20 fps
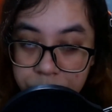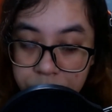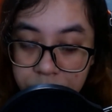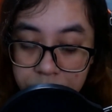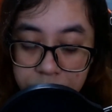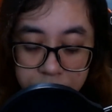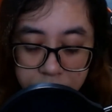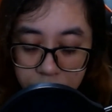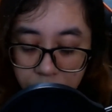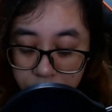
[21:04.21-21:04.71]

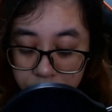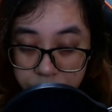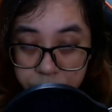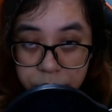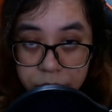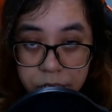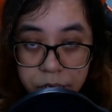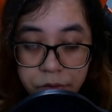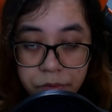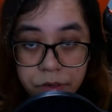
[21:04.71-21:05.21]
He's
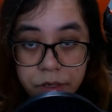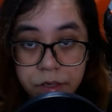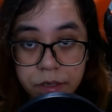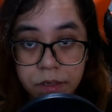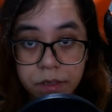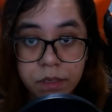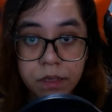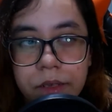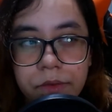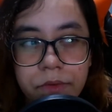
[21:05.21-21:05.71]
100%
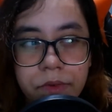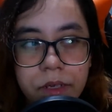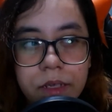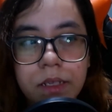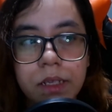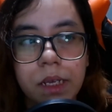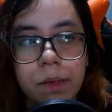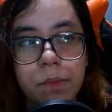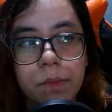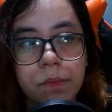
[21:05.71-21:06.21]
real. His real
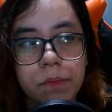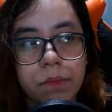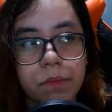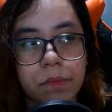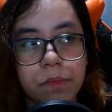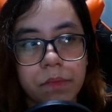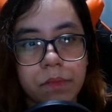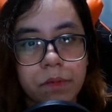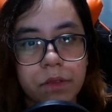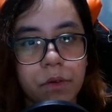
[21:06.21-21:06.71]

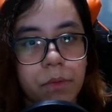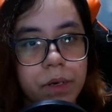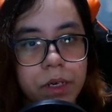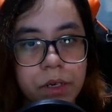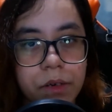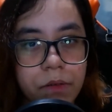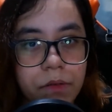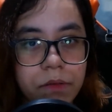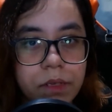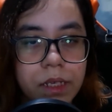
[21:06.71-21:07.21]
name nobody
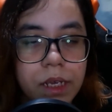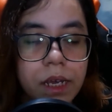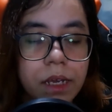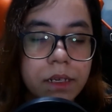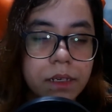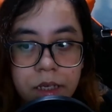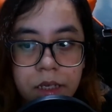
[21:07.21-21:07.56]
knows yet.